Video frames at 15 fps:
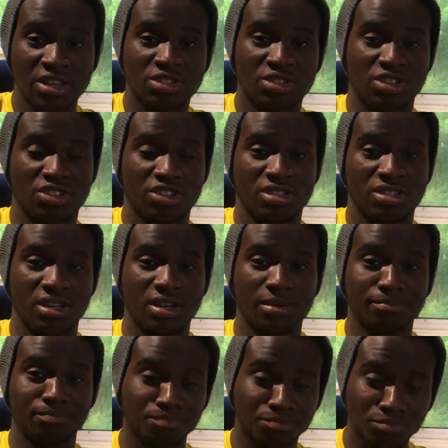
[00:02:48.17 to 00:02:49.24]
such as
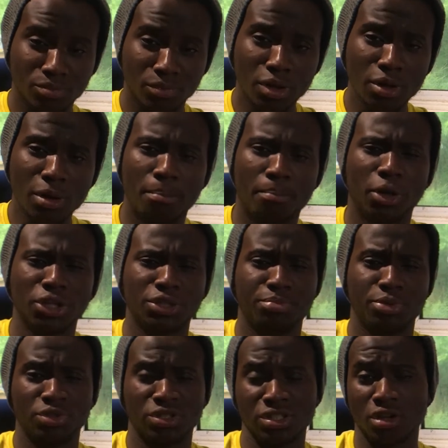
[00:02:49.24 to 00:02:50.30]

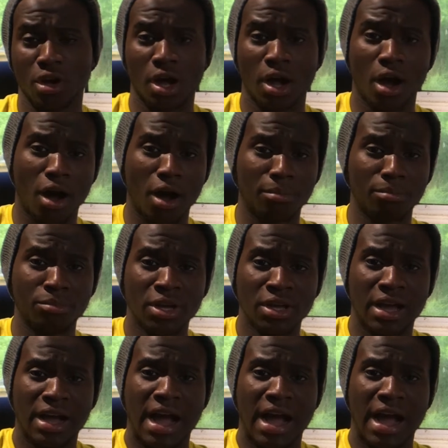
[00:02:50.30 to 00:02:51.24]
bodybuilding.com,